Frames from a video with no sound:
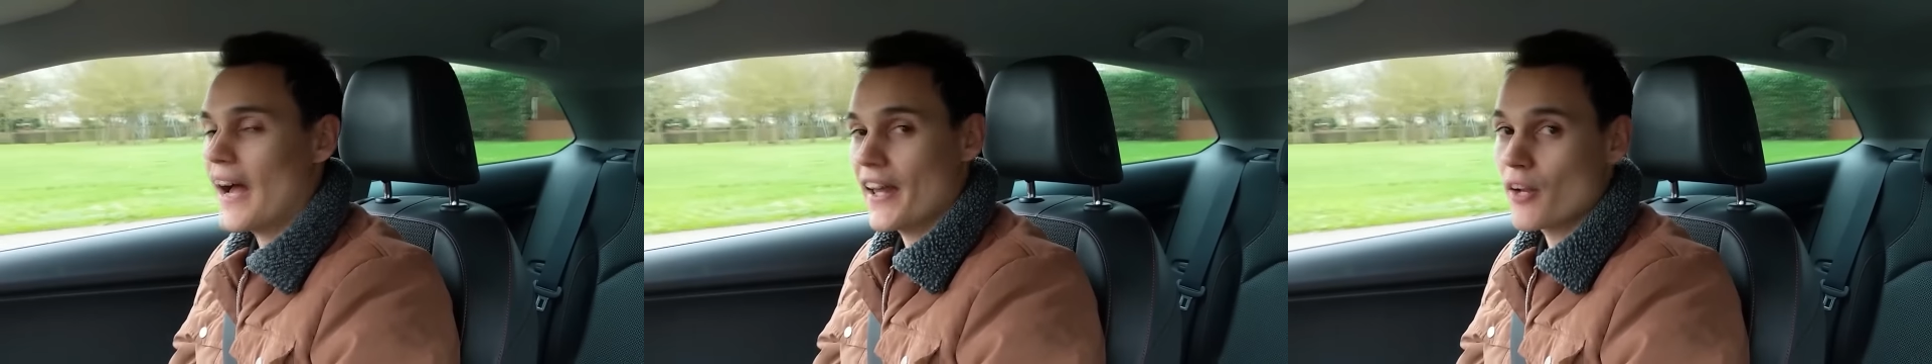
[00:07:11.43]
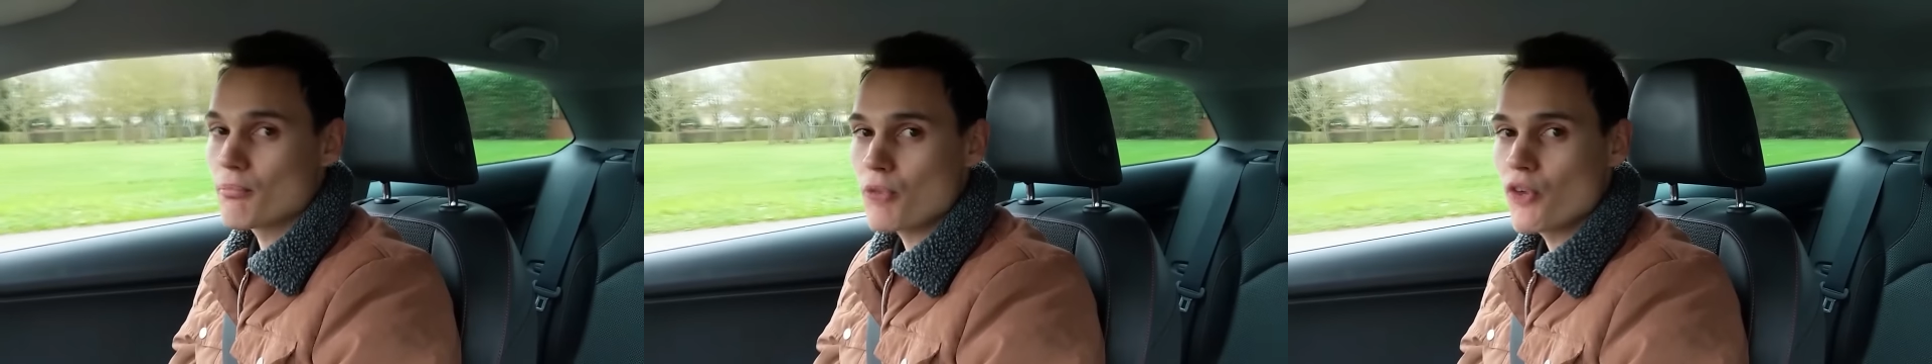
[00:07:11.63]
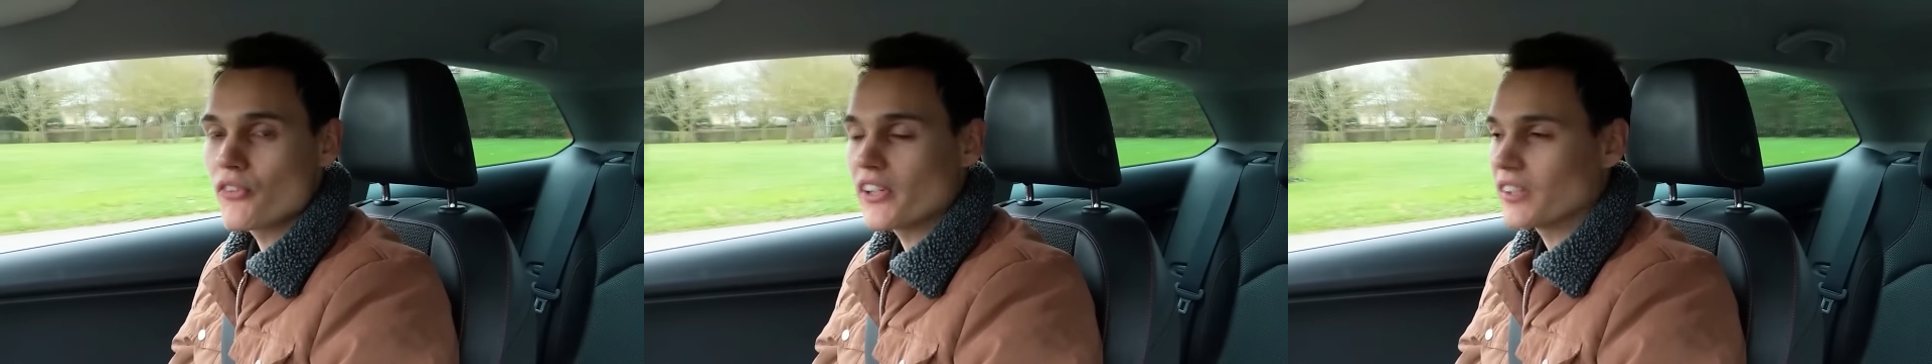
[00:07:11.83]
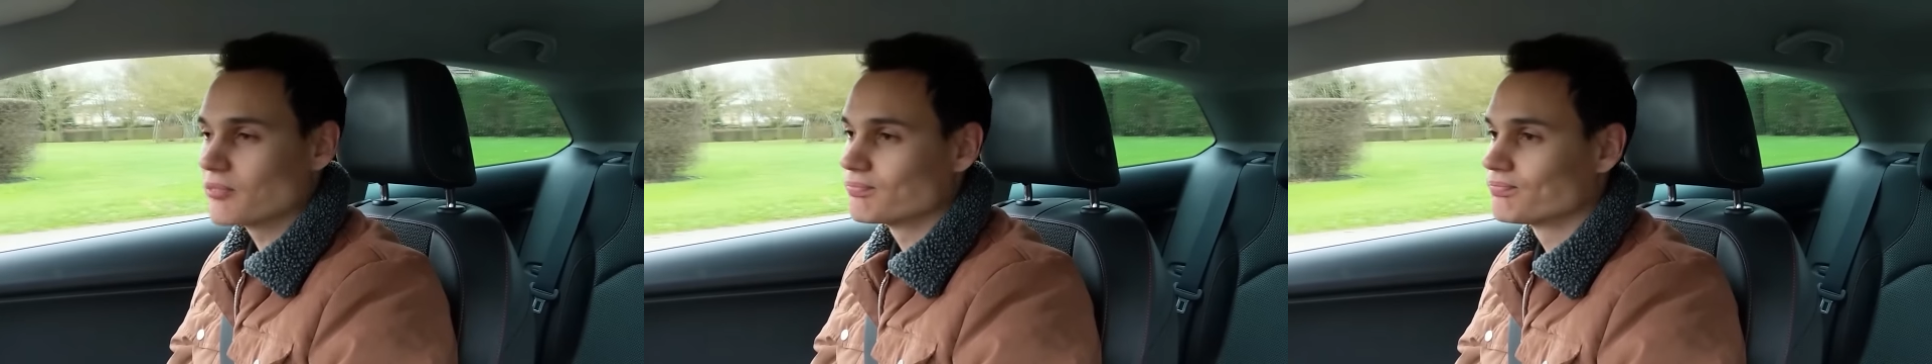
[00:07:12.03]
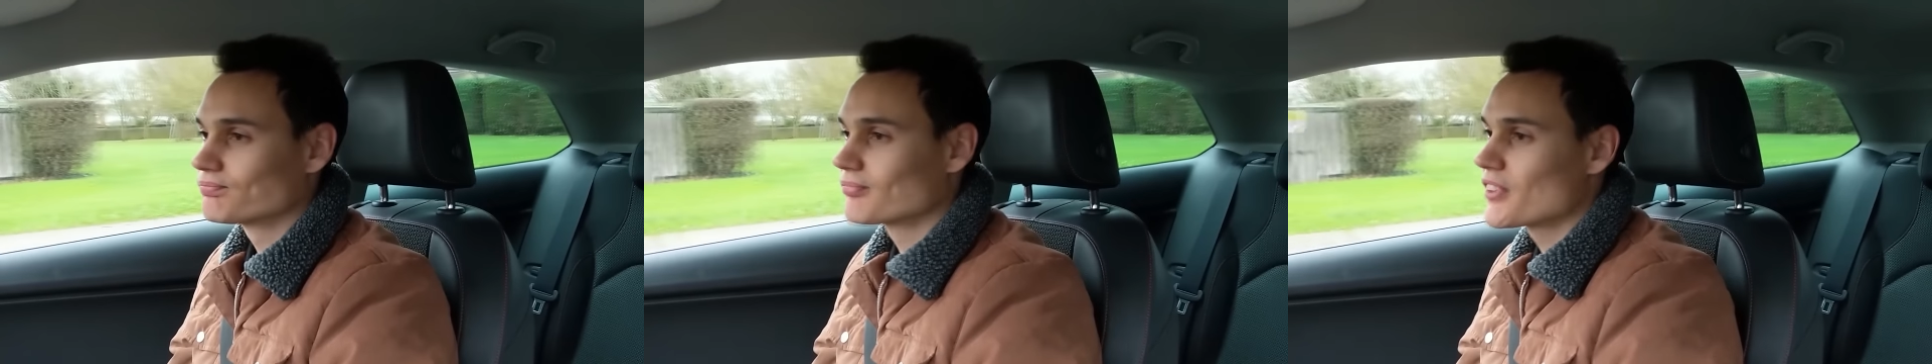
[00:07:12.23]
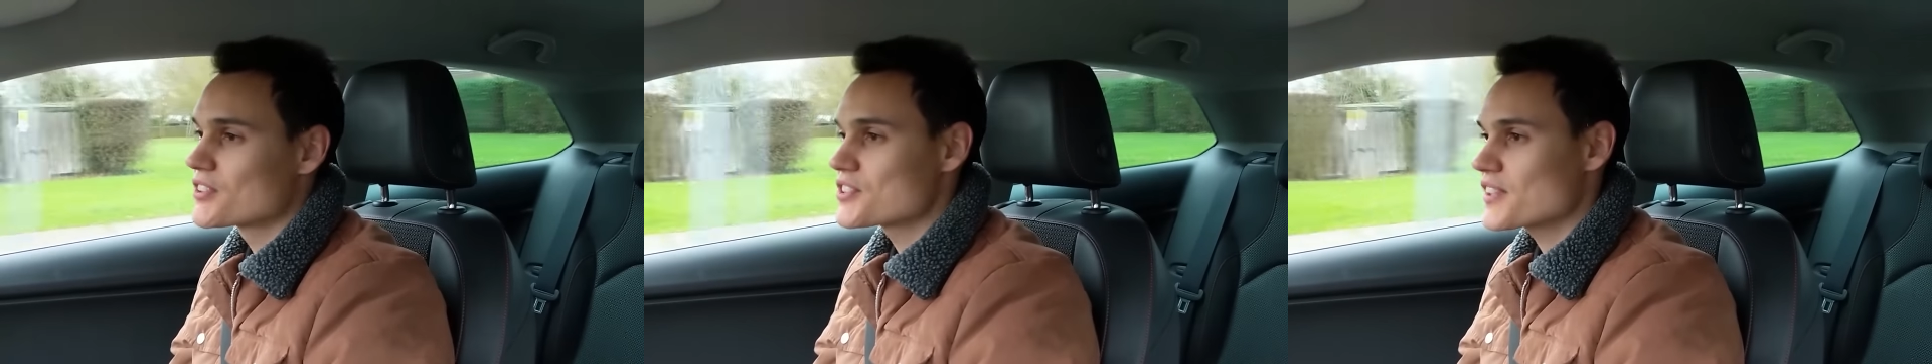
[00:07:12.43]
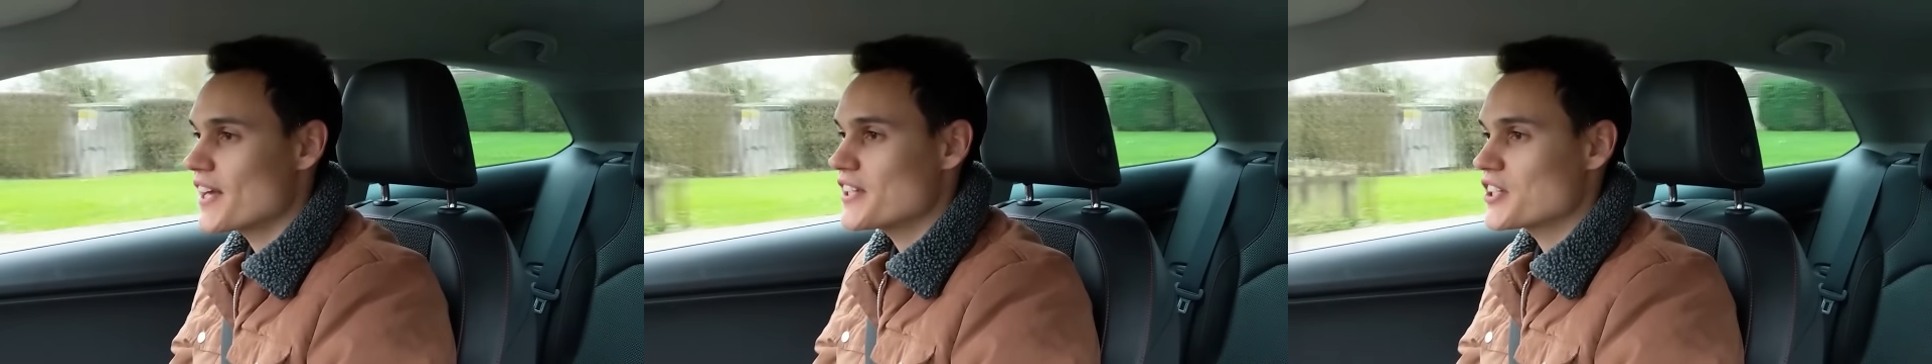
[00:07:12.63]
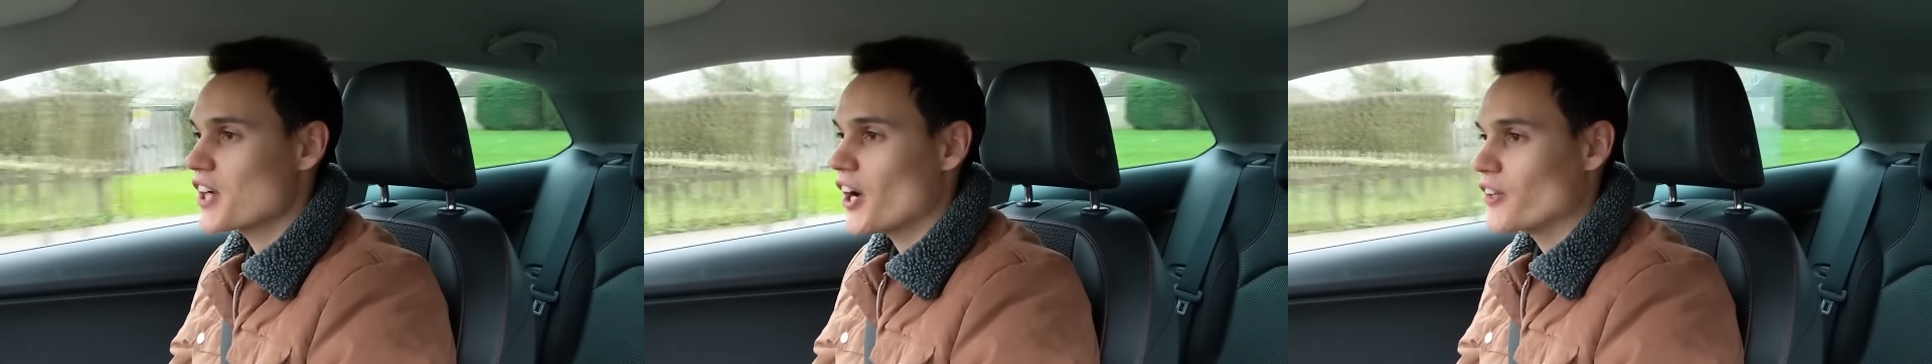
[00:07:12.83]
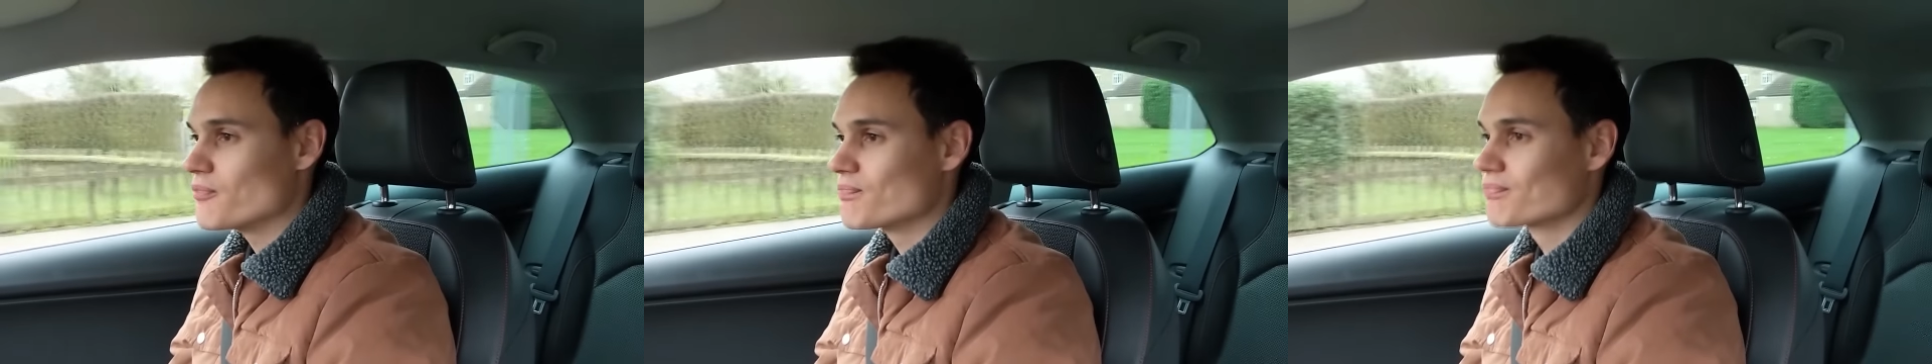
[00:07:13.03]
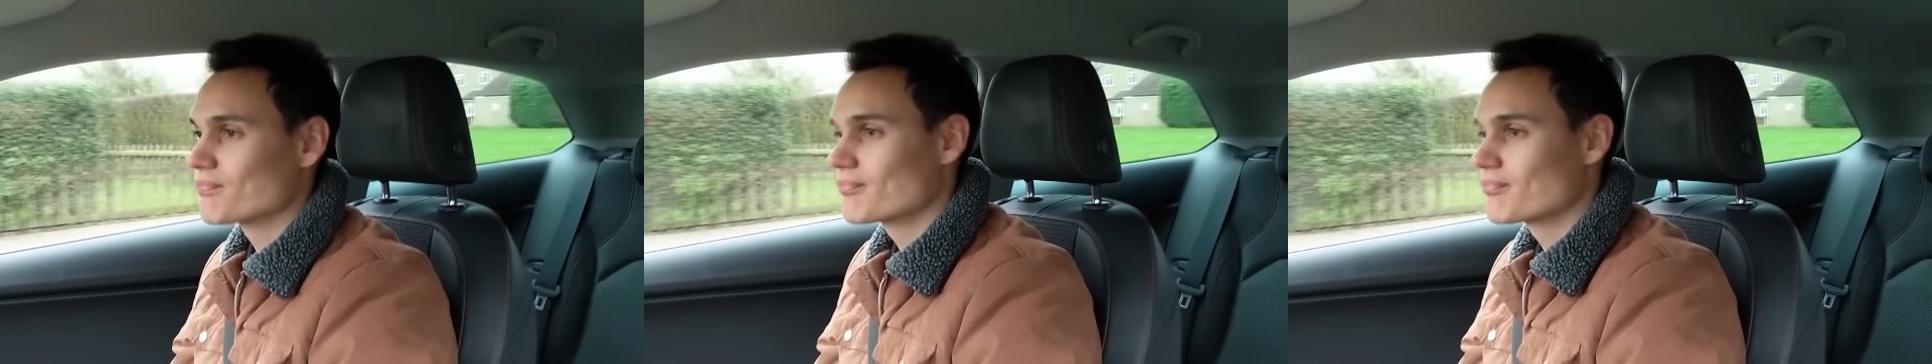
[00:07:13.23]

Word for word: and I'm moving. So there you go